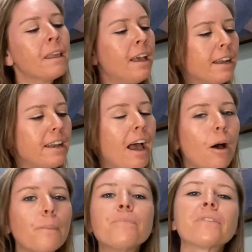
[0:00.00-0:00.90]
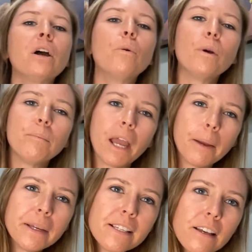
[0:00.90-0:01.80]
Now, when
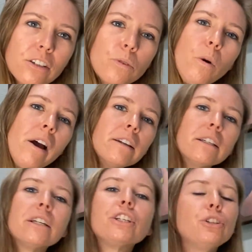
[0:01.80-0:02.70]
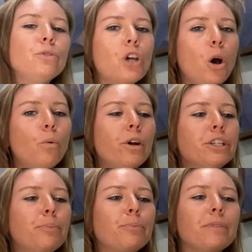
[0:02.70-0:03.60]
baby is underwater, you don't want
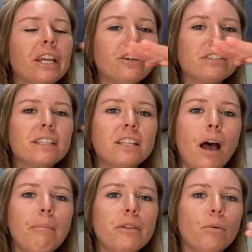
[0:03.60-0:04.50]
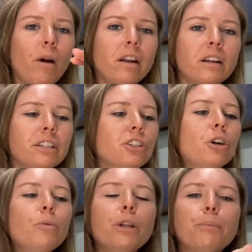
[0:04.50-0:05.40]
to, here's the top of the water. You
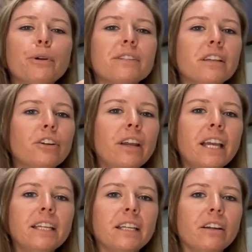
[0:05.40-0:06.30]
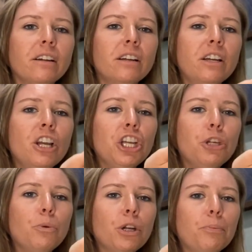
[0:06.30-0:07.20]
don't want to present your hand here. You
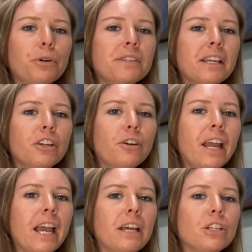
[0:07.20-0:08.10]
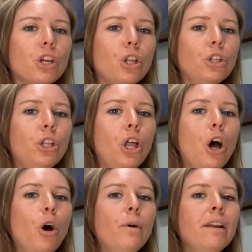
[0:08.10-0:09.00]
want to present your hand
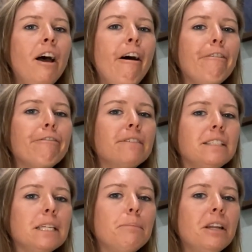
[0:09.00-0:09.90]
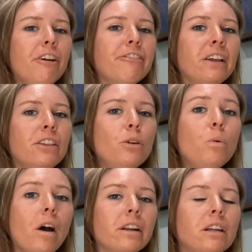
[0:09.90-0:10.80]
low enough, deep enough in the
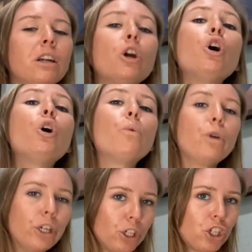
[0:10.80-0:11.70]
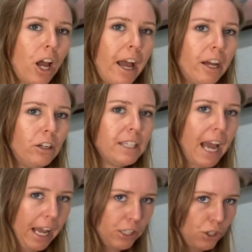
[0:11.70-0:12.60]
water where your child
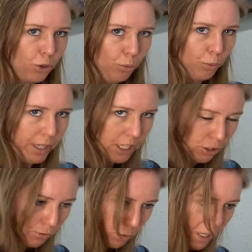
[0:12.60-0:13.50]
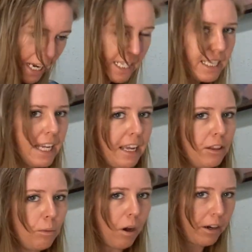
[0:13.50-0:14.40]
has to reach for it in the
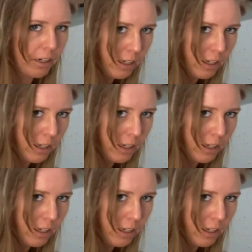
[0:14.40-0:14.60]
water.